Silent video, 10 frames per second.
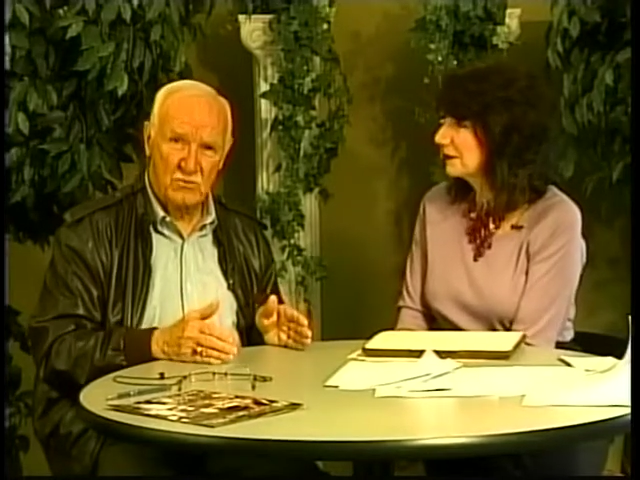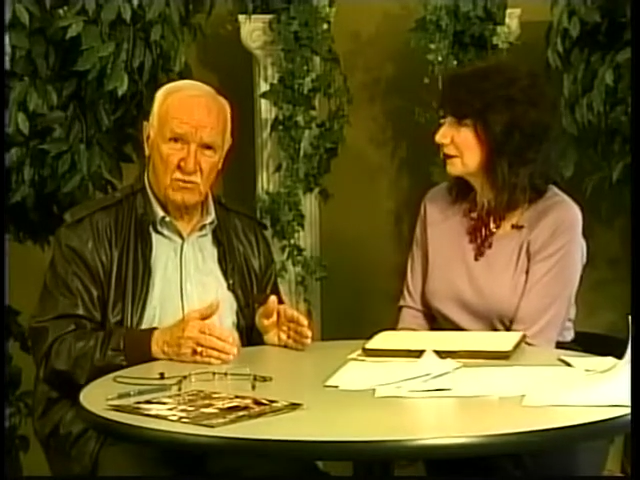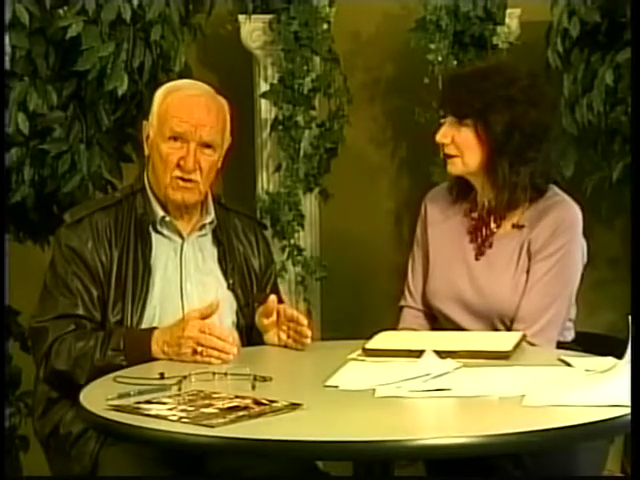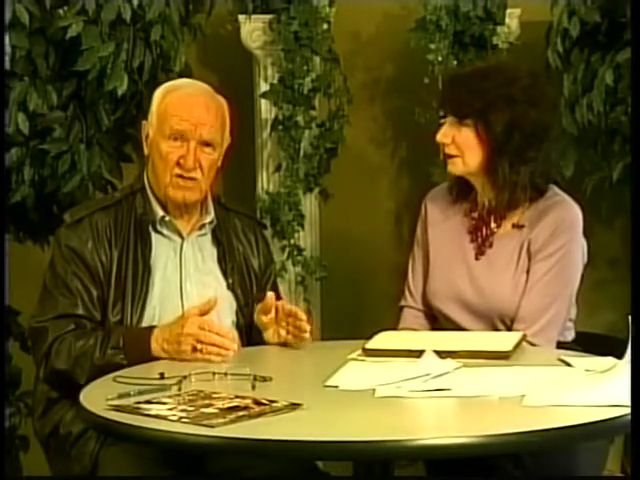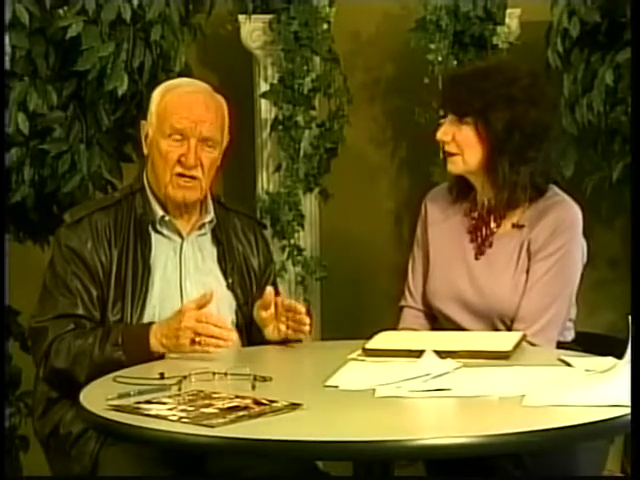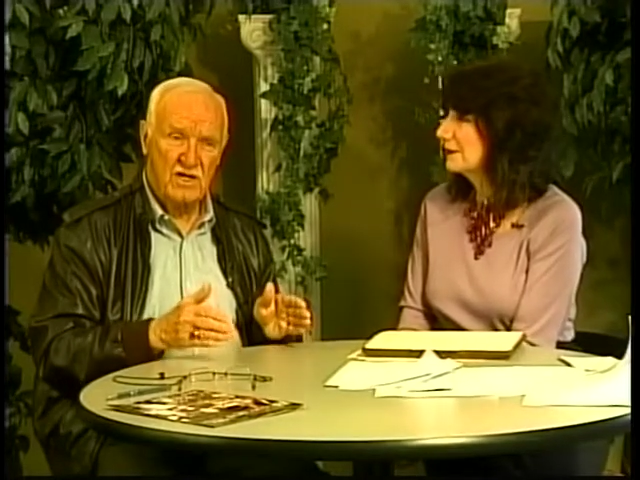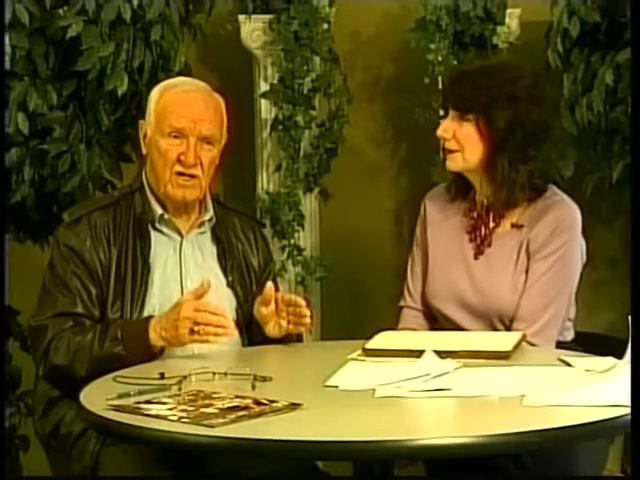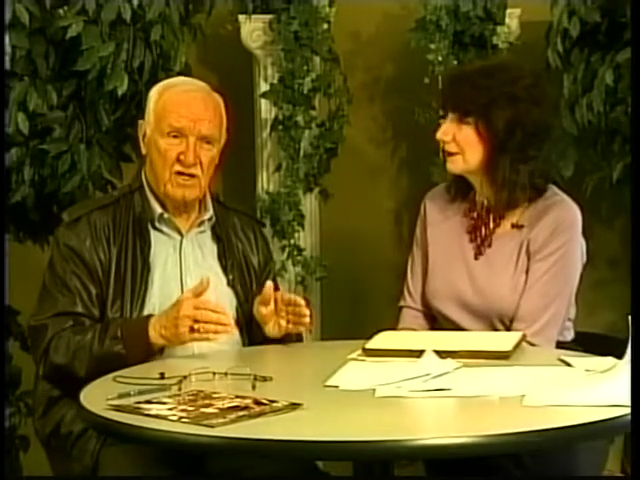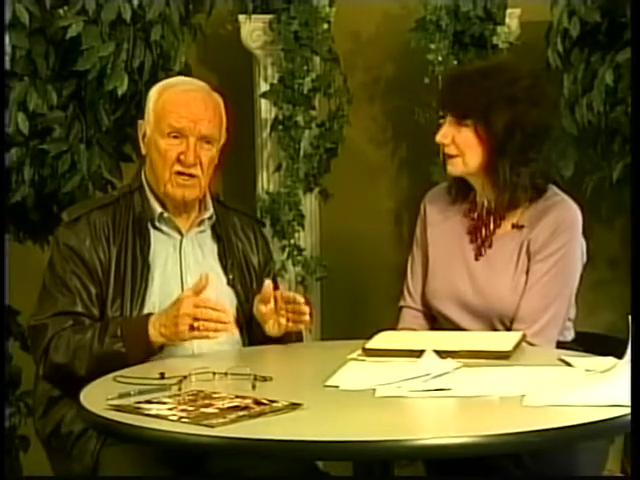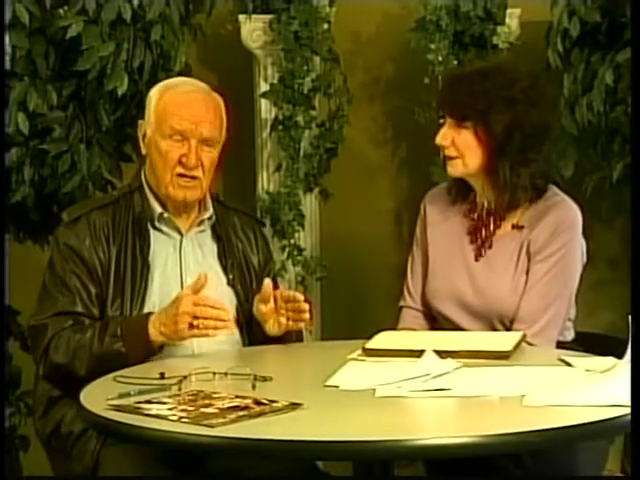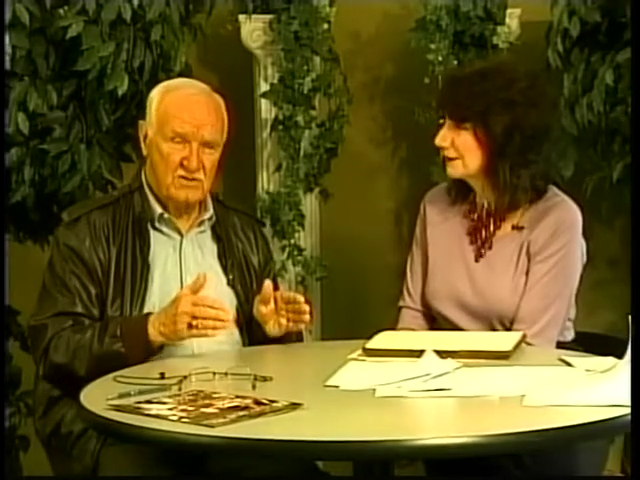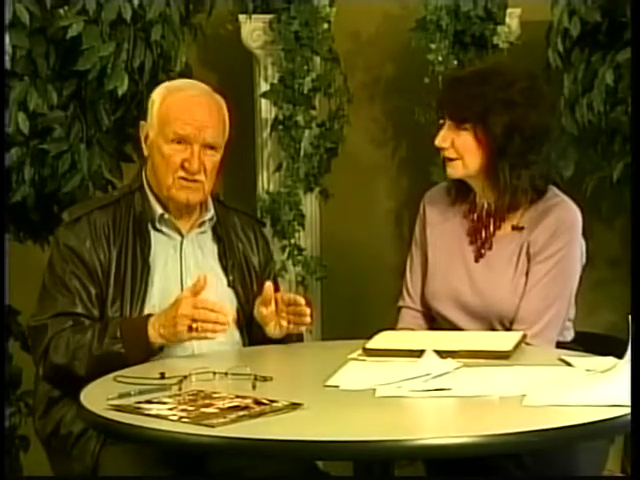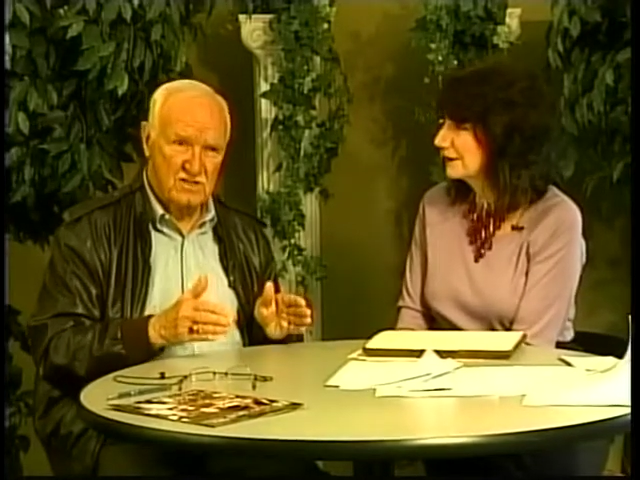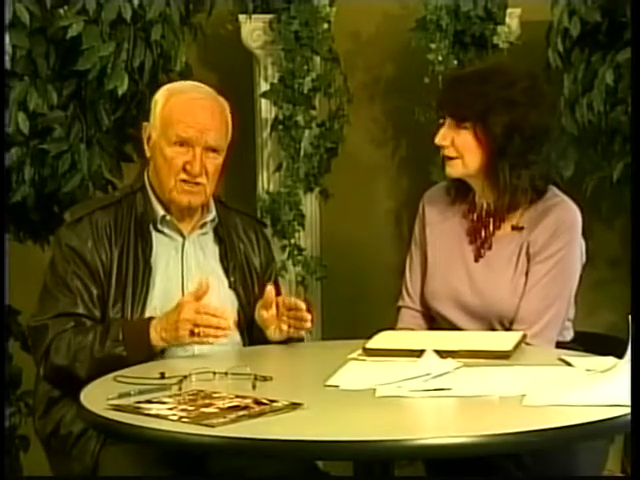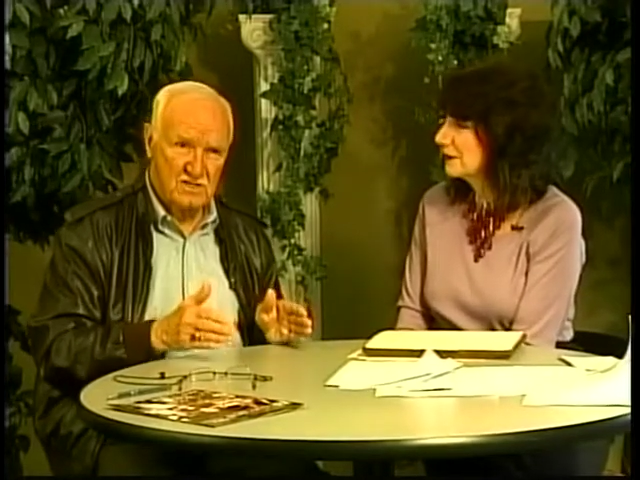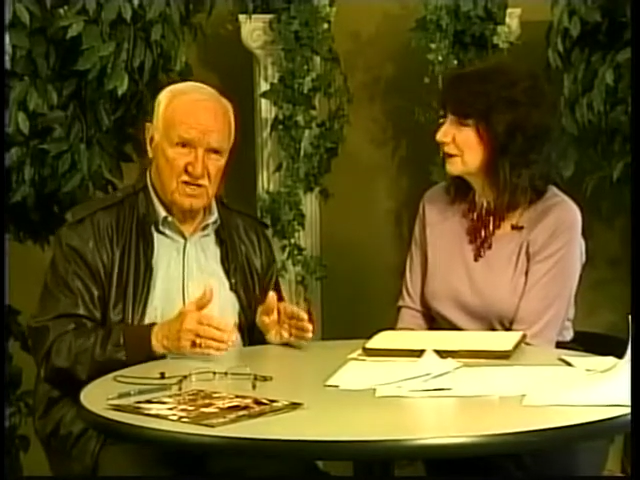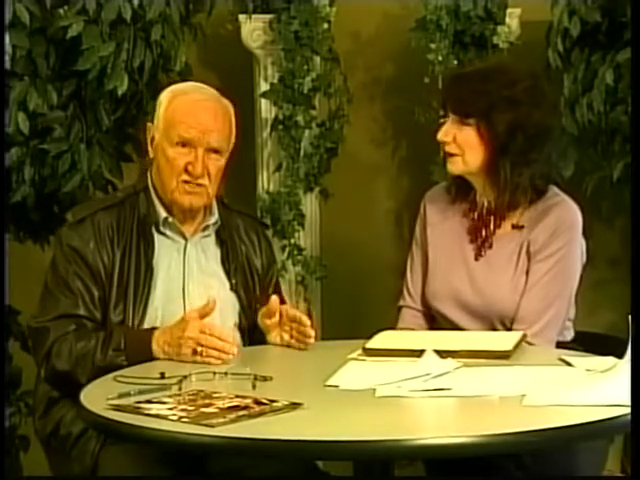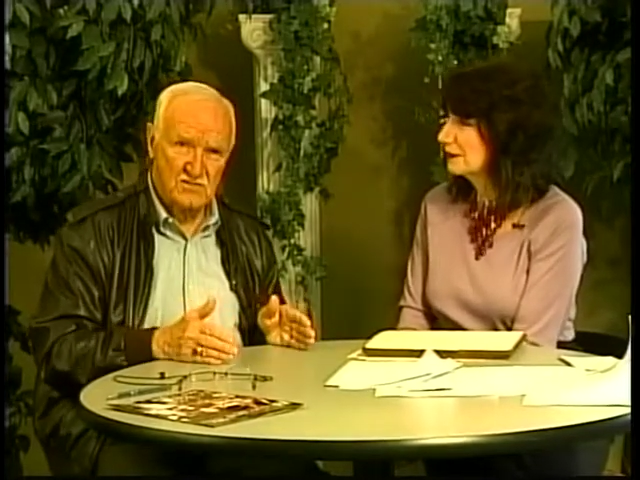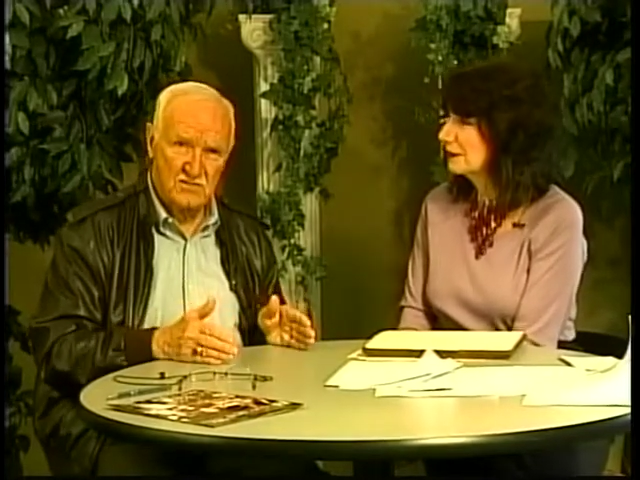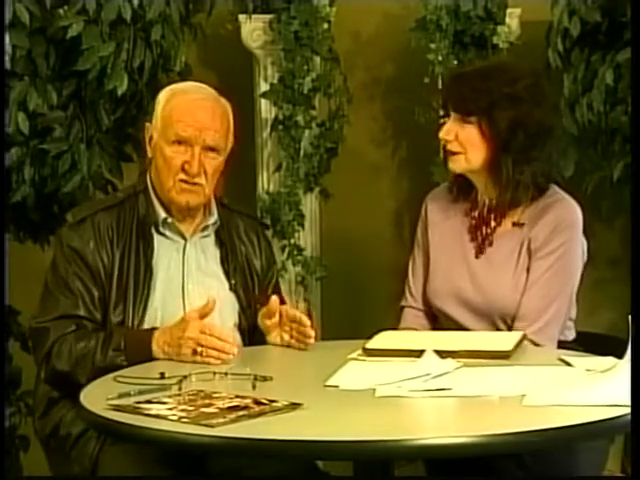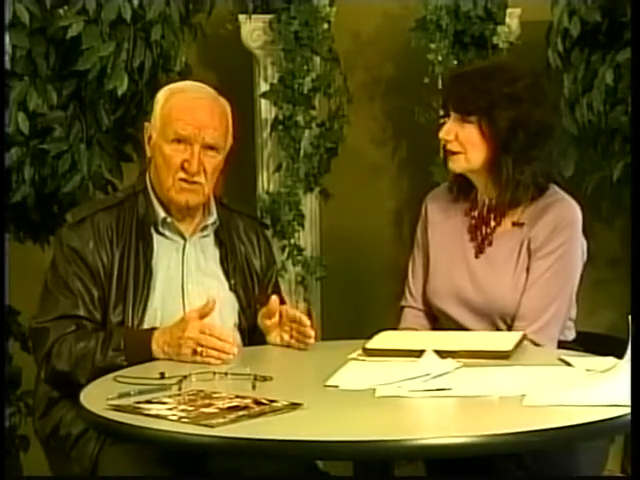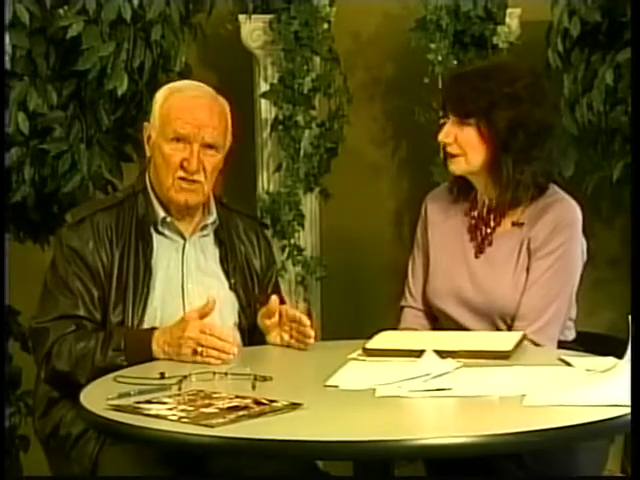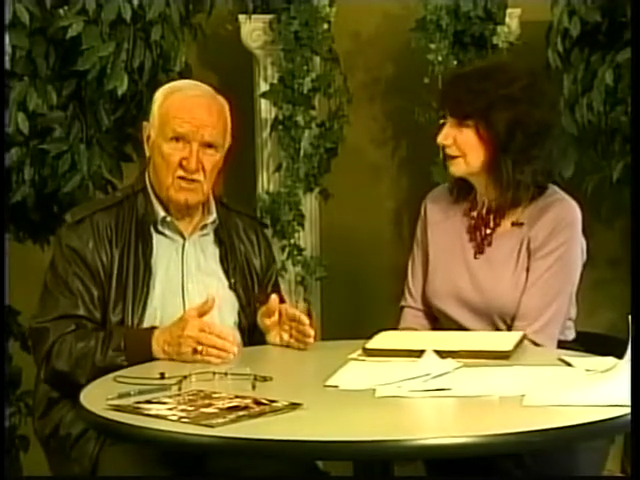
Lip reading: it work, and successful